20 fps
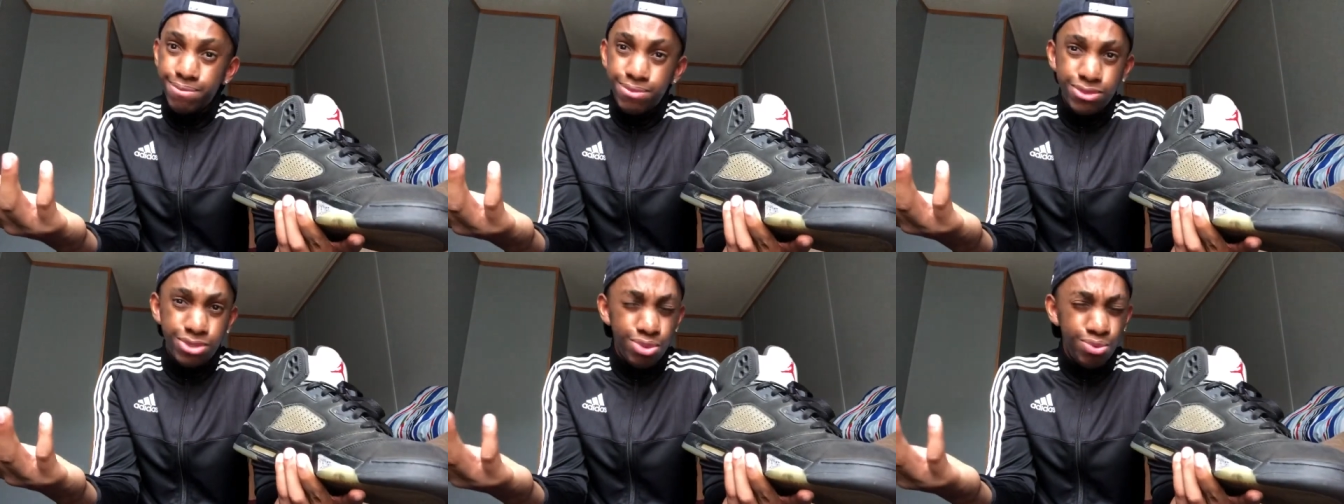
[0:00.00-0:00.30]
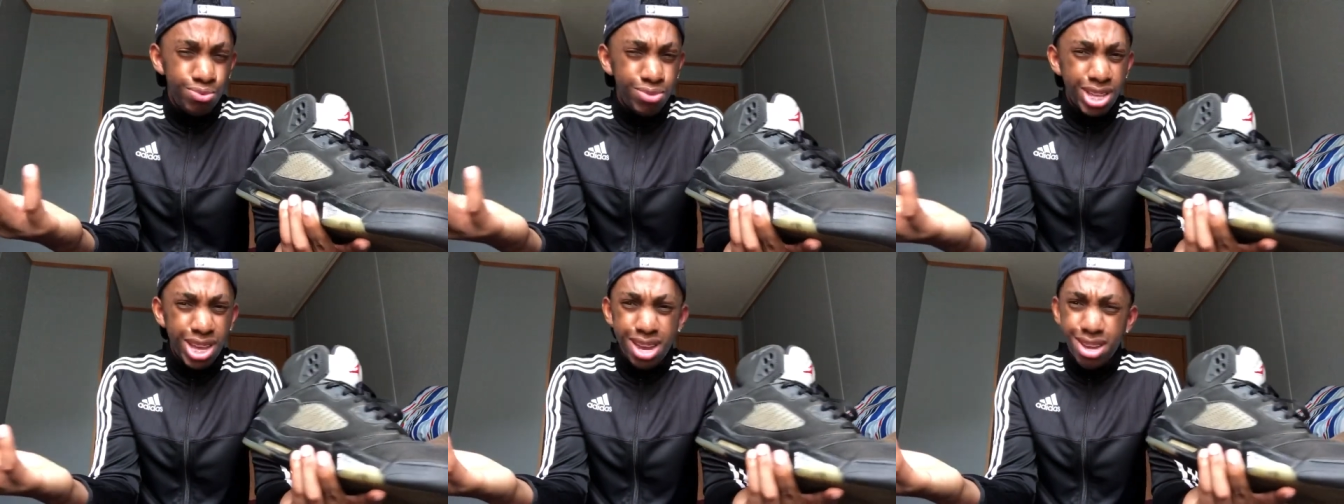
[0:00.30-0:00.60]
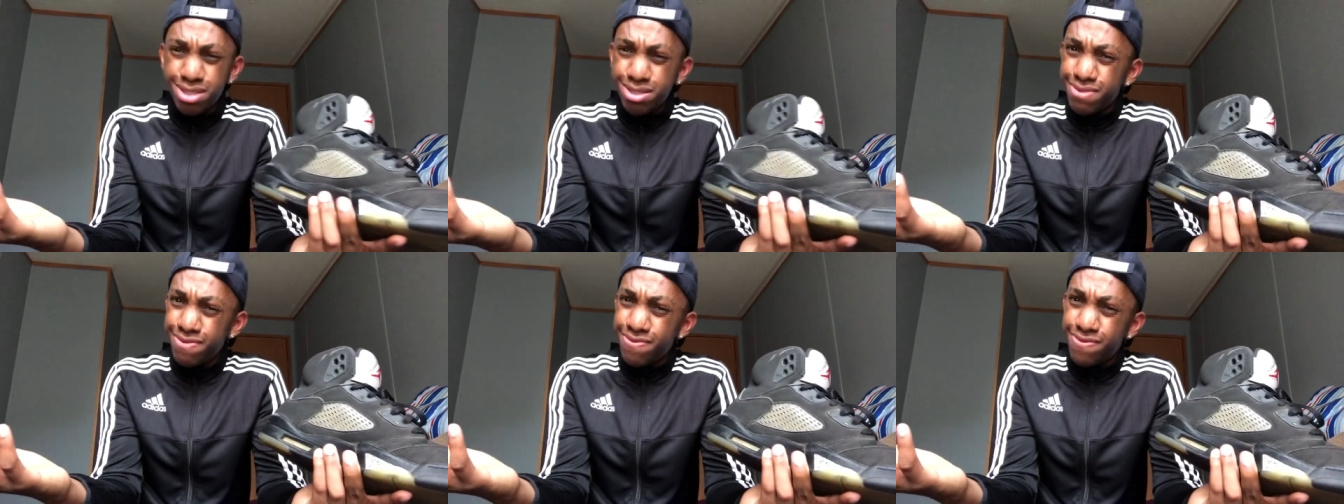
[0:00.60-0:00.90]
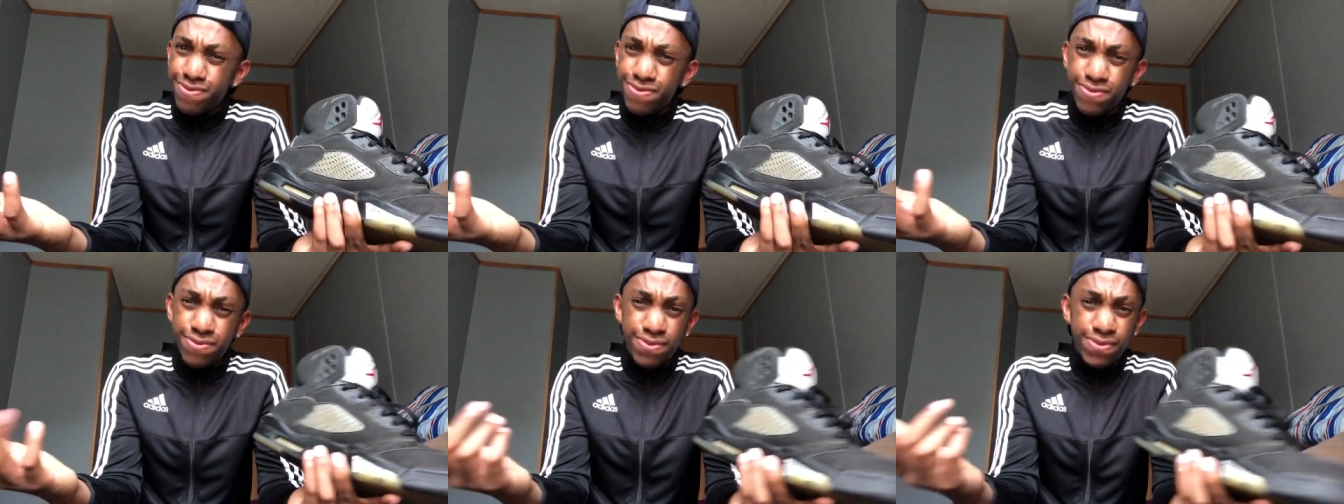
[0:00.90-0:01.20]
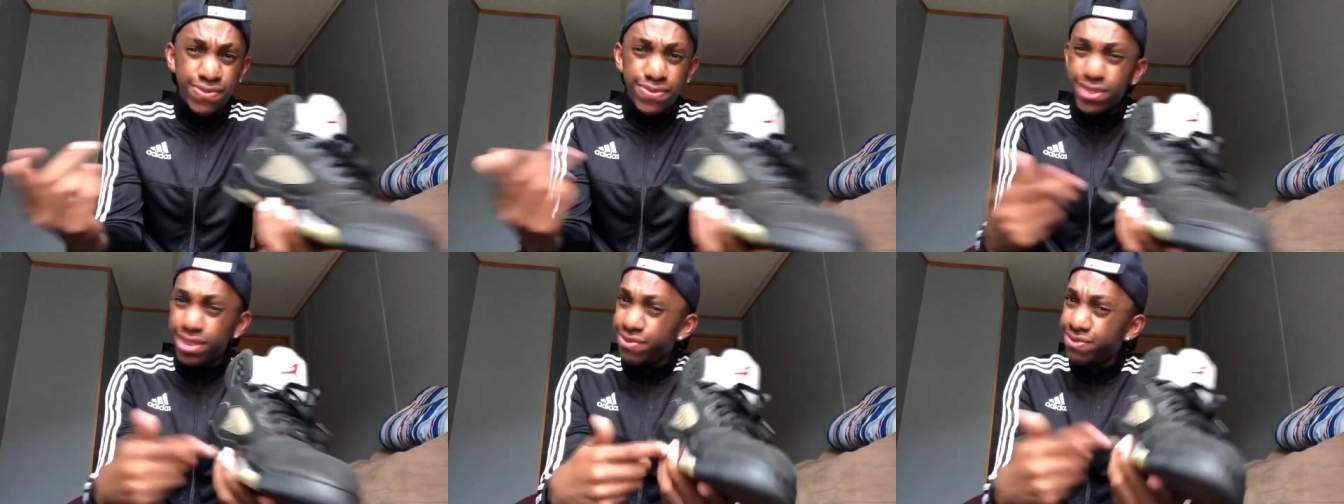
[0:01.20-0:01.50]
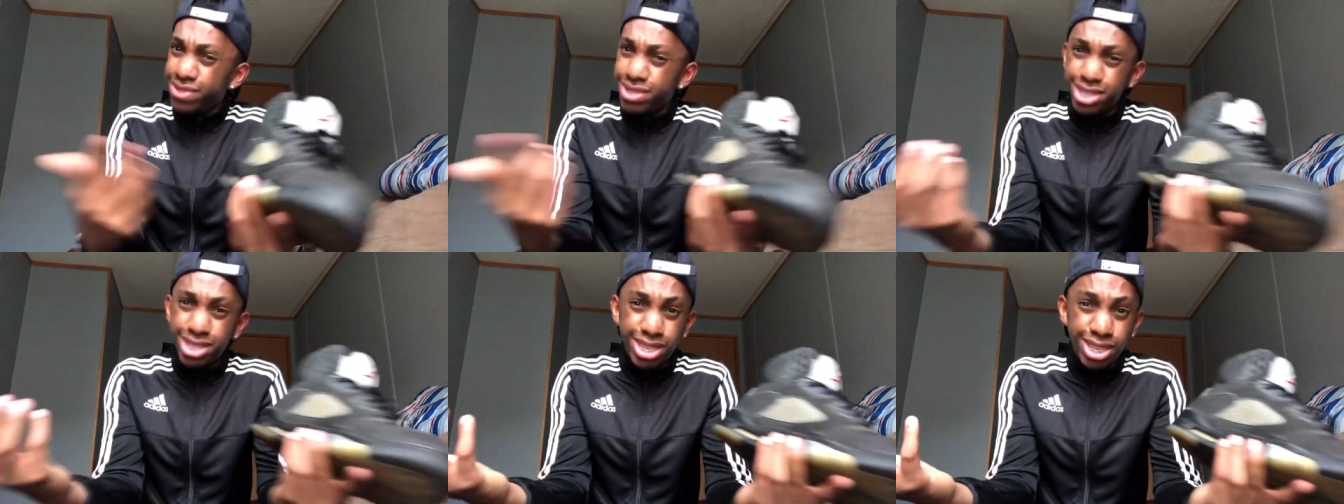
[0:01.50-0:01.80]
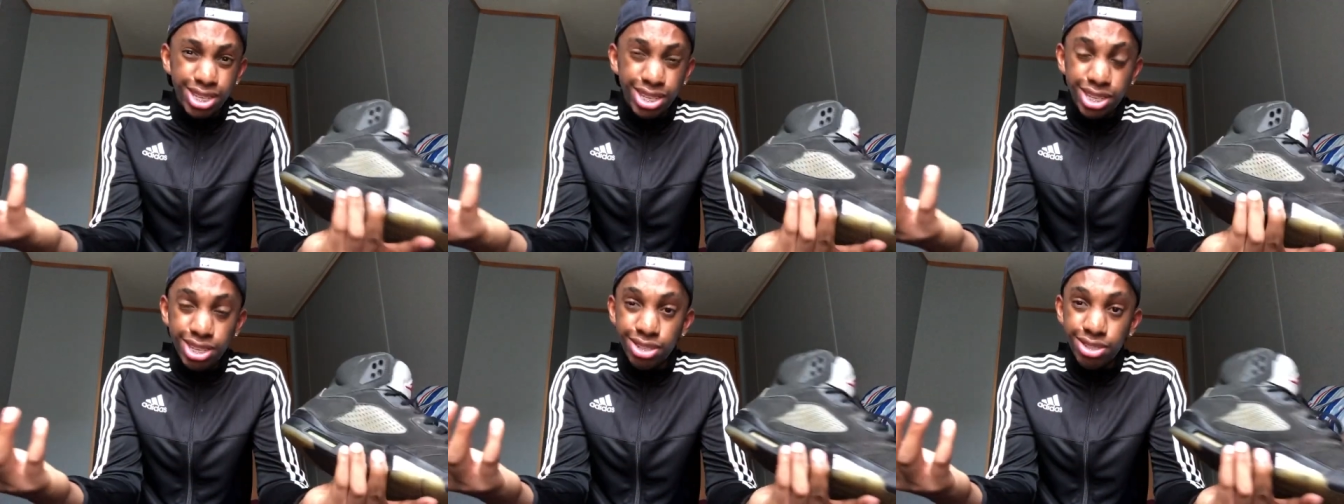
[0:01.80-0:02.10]

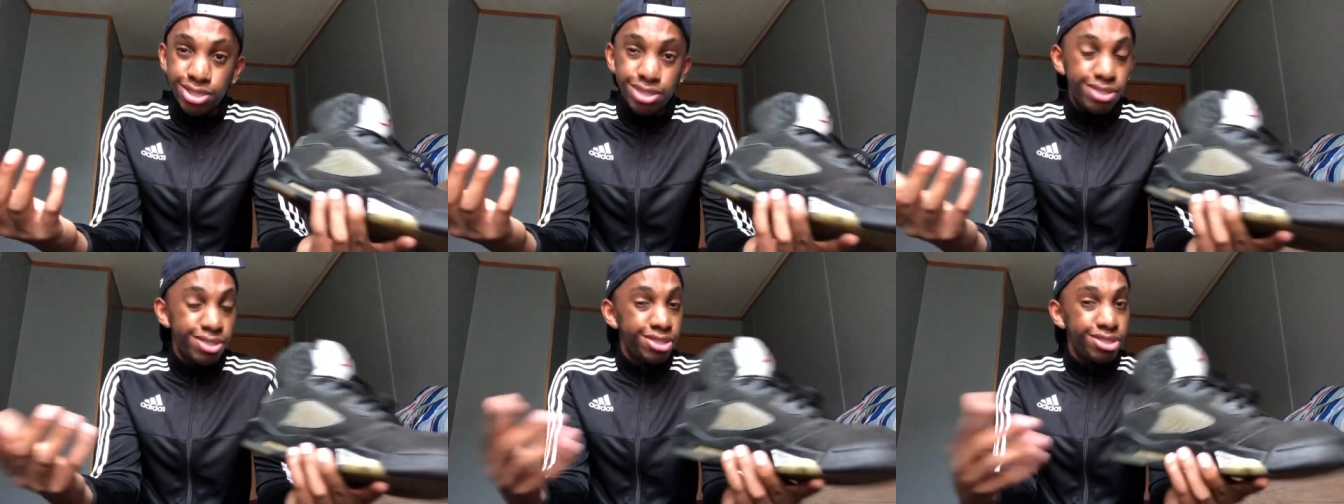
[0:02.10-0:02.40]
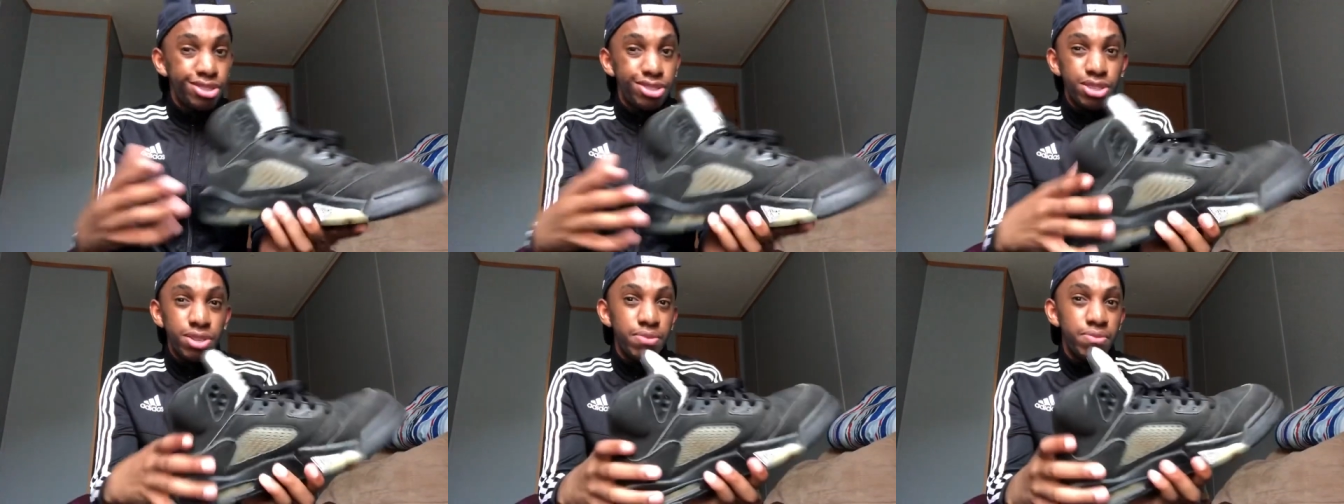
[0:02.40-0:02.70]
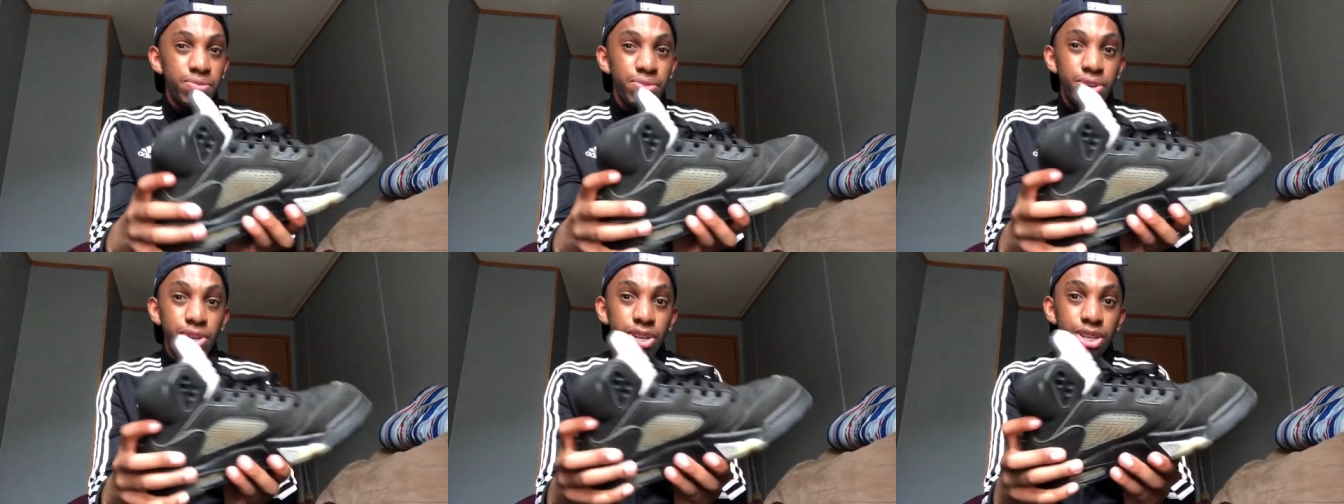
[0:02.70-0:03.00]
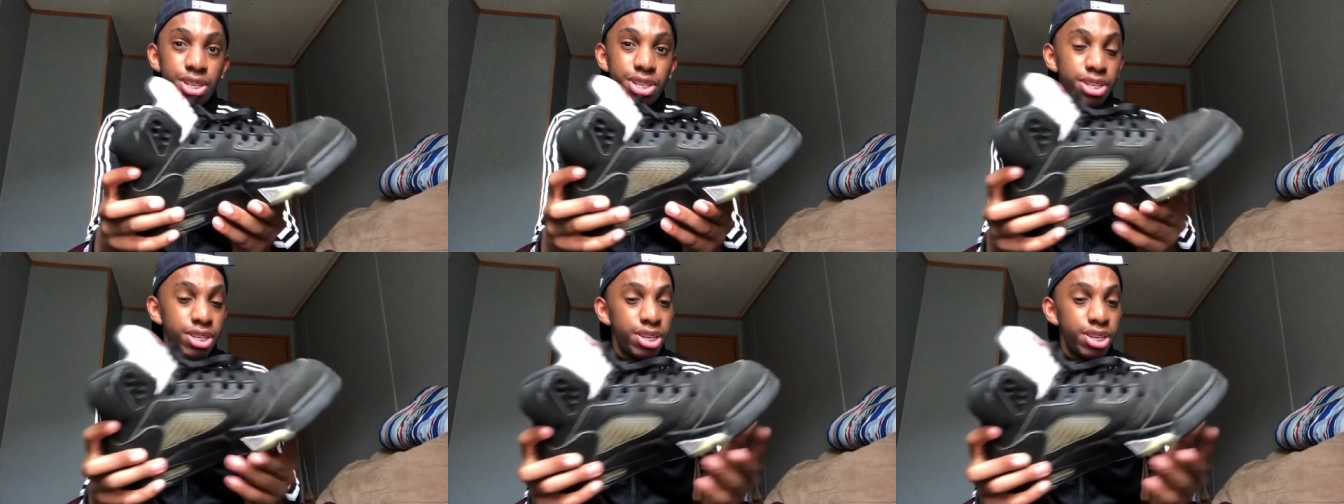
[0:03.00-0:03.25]
2015 somewhere